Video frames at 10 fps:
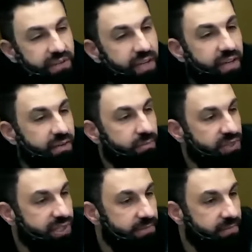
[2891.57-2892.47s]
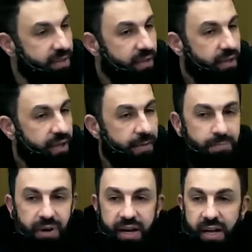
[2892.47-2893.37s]
and the Muslim
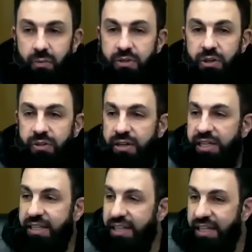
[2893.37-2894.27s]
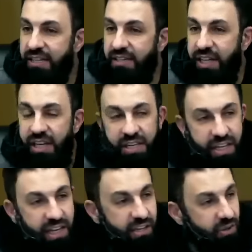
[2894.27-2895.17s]
empire will no longer need any
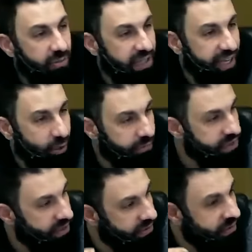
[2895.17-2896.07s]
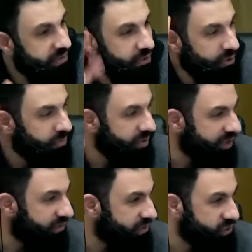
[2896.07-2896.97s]
economic help. So no more
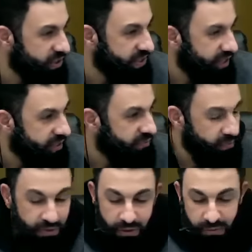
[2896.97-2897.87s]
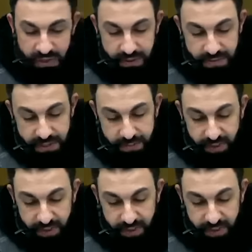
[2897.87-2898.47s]
need for the jizya even from the non-Muslims.